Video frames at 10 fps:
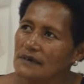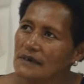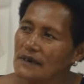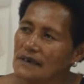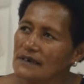
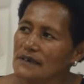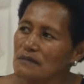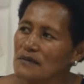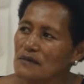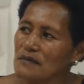Health
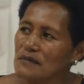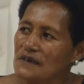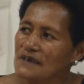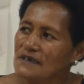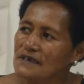
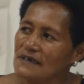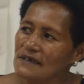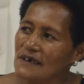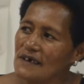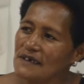improvement,
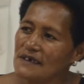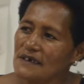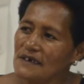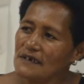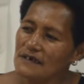other
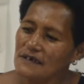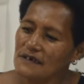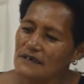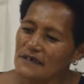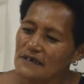
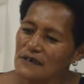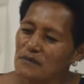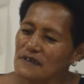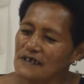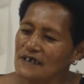
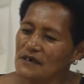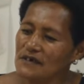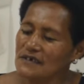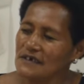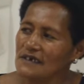human
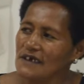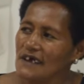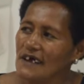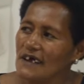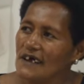security,
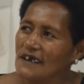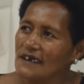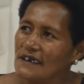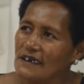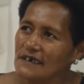
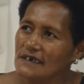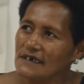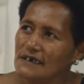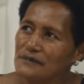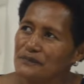like
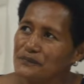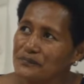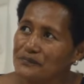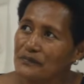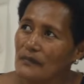
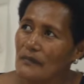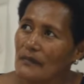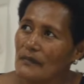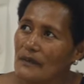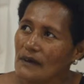
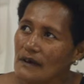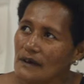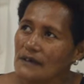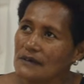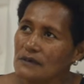
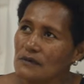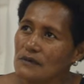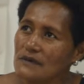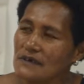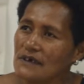health,
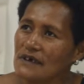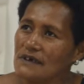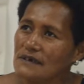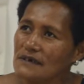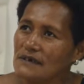water,